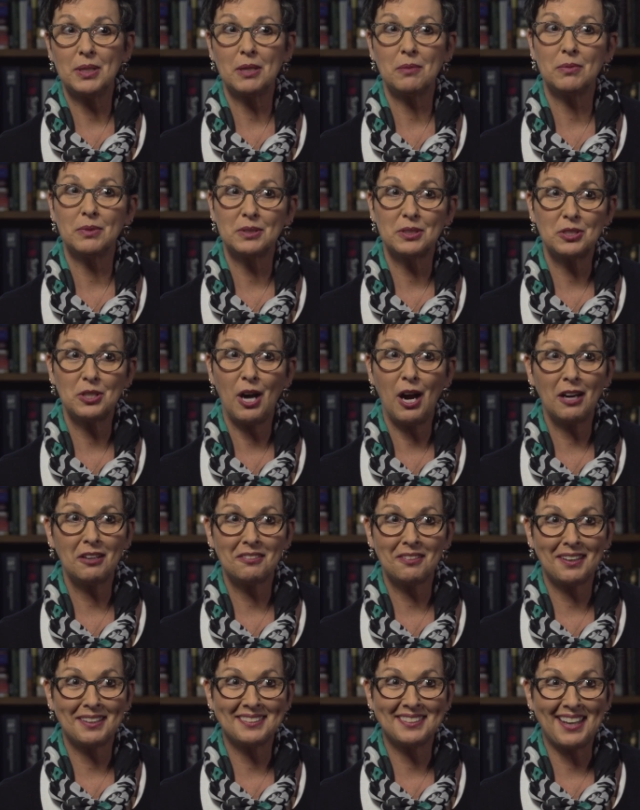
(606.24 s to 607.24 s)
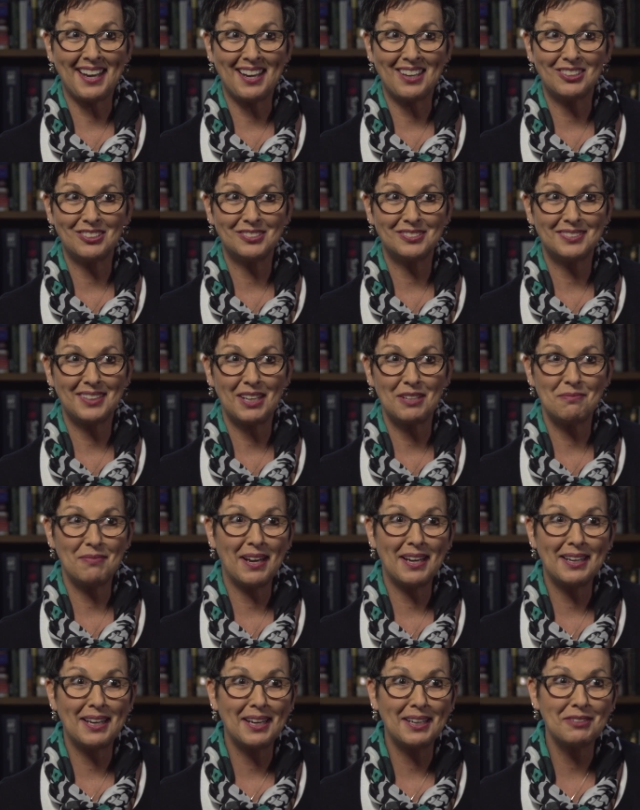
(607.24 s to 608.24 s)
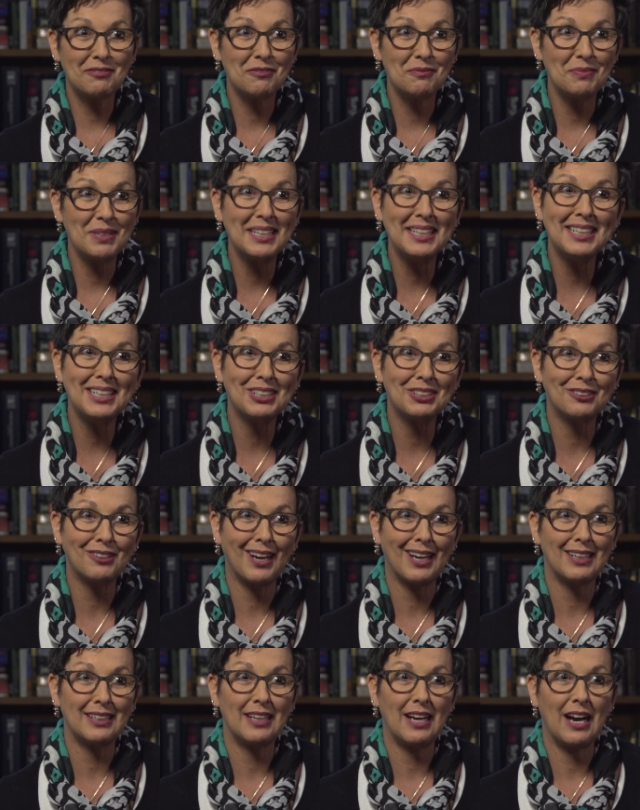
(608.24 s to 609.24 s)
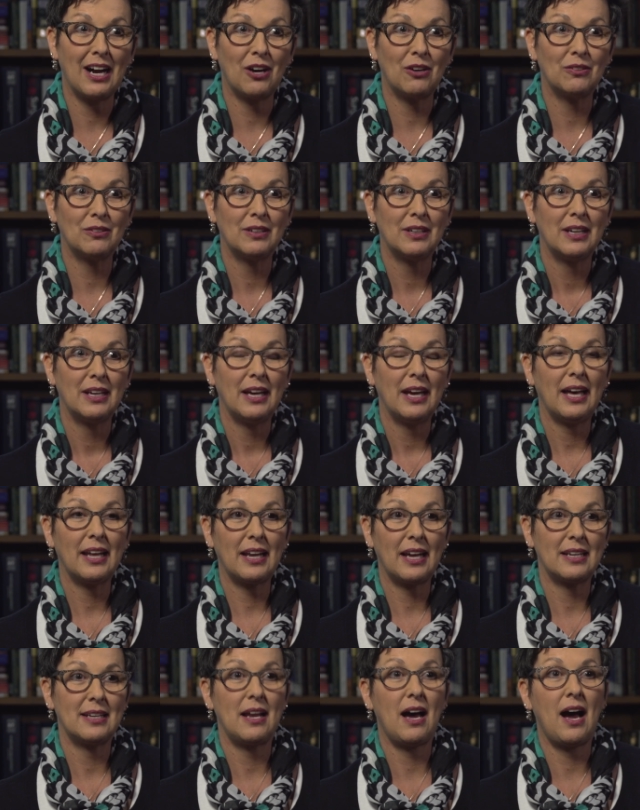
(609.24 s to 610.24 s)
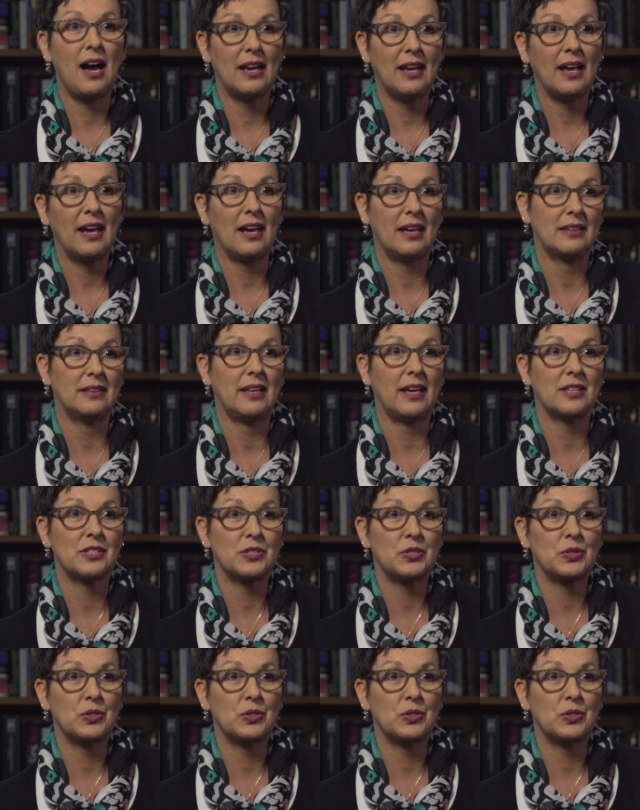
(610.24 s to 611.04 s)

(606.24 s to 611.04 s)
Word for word: be able to talk right now. I might not even be here right now had I not had that